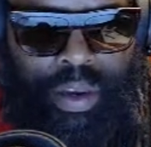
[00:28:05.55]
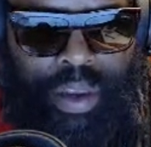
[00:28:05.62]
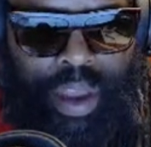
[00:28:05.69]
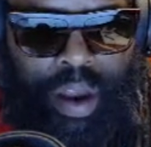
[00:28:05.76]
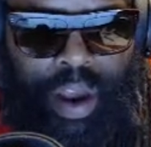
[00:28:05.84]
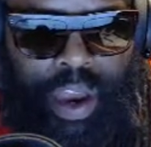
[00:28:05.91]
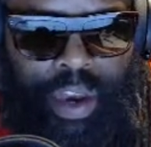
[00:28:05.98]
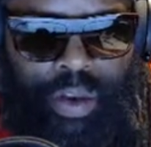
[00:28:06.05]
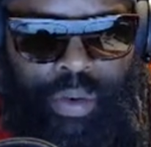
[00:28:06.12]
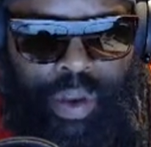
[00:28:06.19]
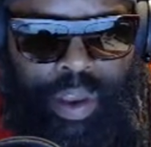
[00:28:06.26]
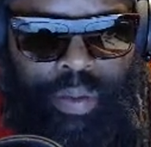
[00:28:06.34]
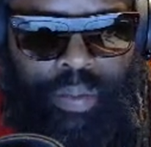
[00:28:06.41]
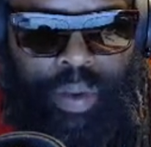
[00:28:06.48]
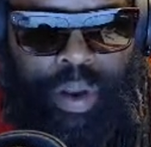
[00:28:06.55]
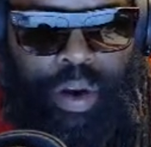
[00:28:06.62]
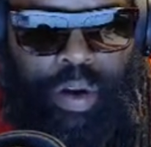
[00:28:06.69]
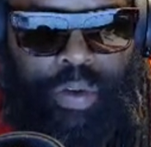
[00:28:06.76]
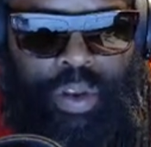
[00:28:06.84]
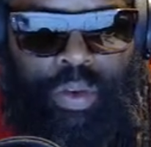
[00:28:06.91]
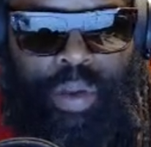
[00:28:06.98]
They're over $3
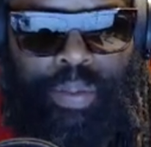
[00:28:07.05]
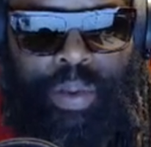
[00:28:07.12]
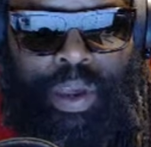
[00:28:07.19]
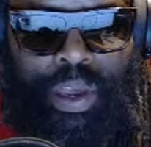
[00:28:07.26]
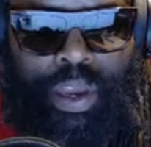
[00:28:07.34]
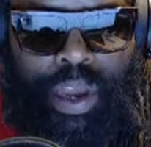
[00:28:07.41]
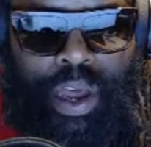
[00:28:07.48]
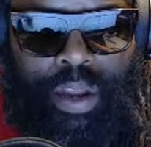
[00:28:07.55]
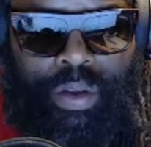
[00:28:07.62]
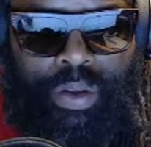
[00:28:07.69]
billion.